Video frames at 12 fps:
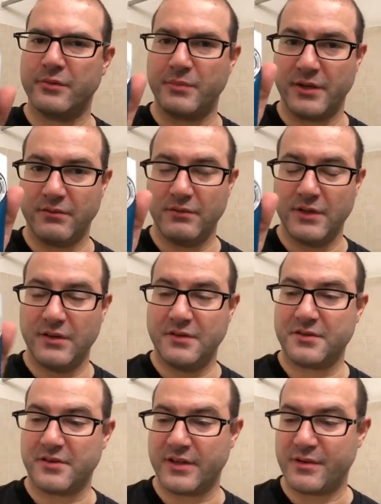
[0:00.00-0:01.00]
but
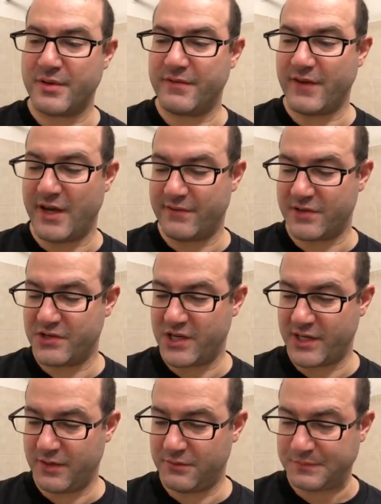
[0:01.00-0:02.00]
certainly would be fine for
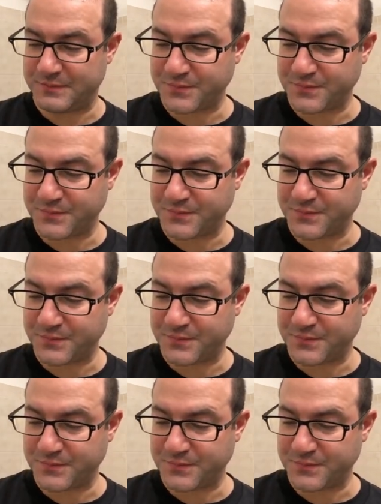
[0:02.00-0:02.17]
checking.